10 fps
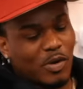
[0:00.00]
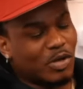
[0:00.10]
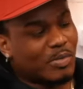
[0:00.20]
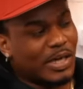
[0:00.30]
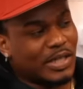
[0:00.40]

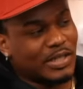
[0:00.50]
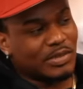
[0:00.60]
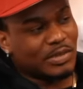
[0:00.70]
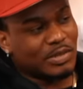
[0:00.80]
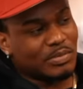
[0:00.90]
spoke about it
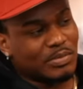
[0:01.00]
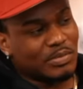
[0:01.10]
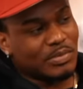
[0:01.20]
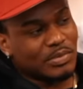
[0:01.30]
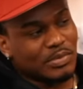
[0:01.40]
on
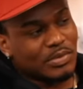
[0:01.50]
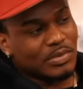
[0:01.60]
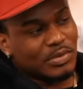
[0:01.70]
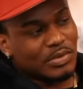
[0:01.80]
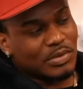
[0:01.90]
some.
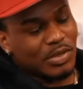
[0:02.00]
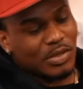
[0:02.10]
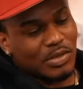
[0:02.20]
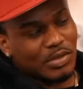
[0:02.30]
Yeah, I oh.